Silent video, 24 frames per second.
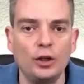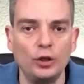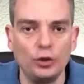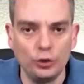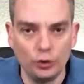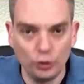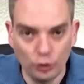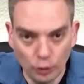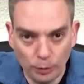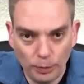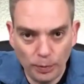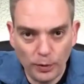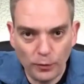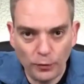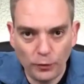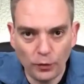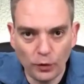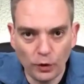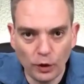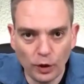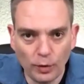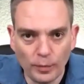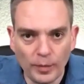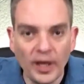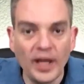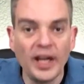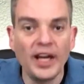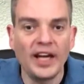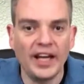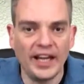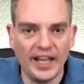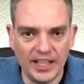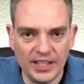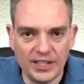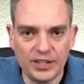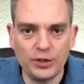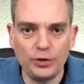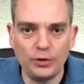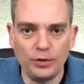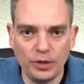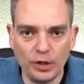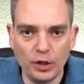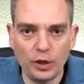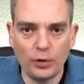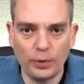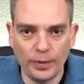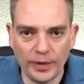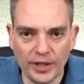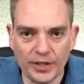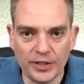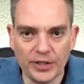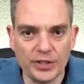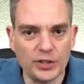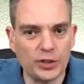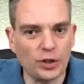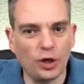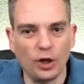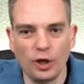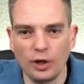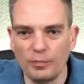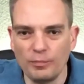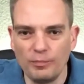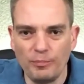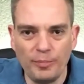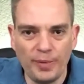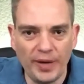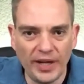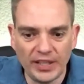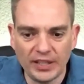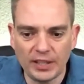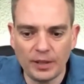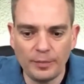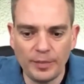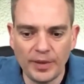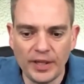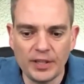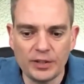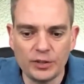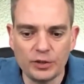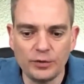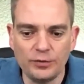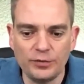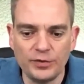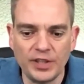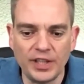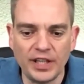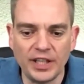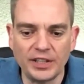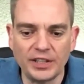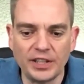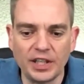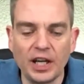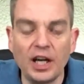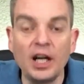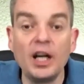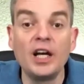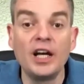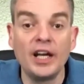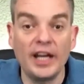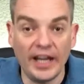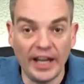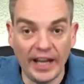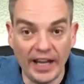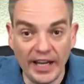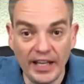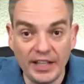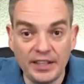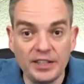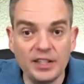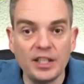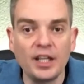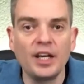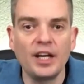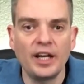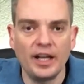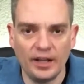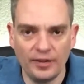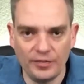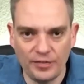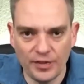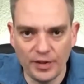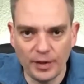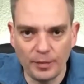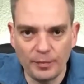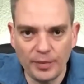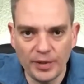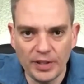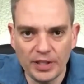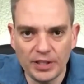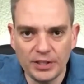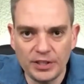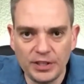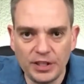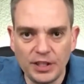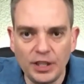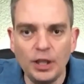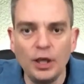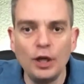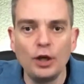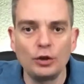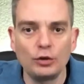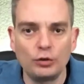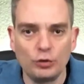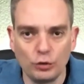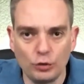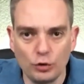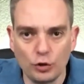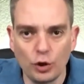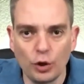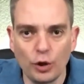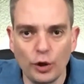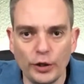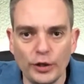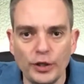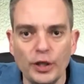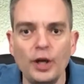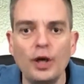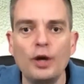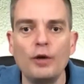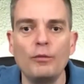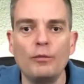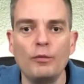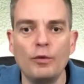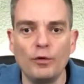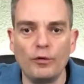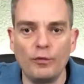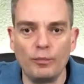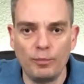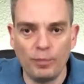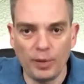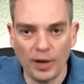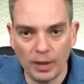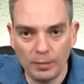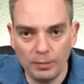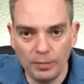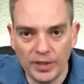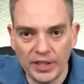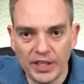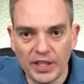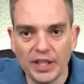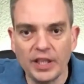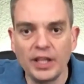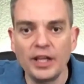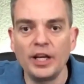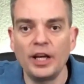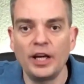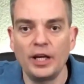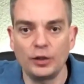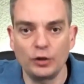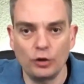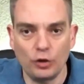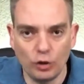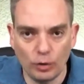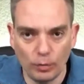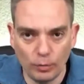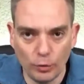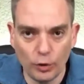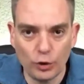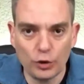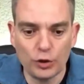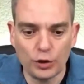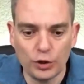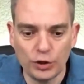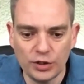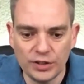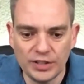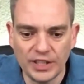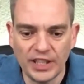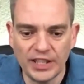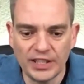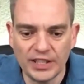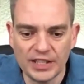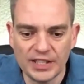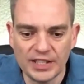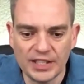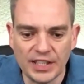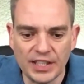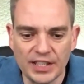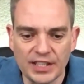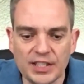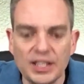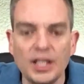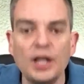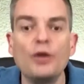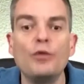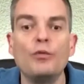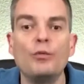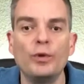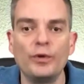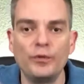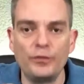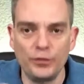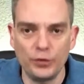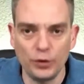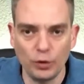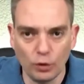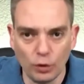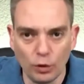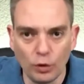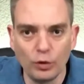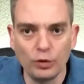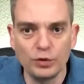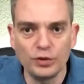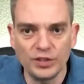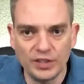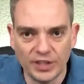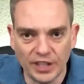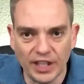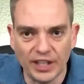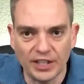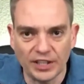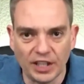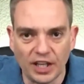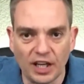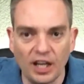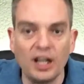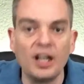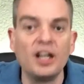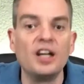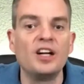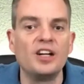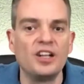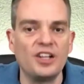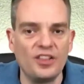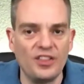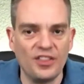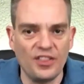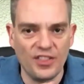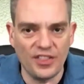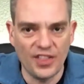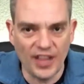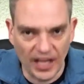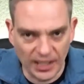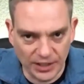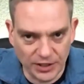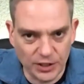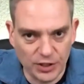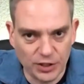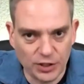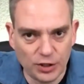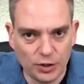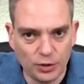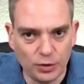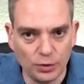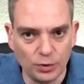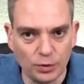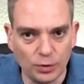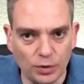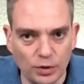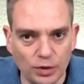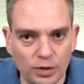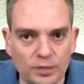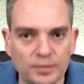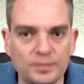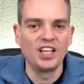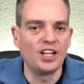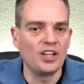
You perform SQL queries on petabytes of data and have the ability to join with public and commercial datasets with your own data. That is cool.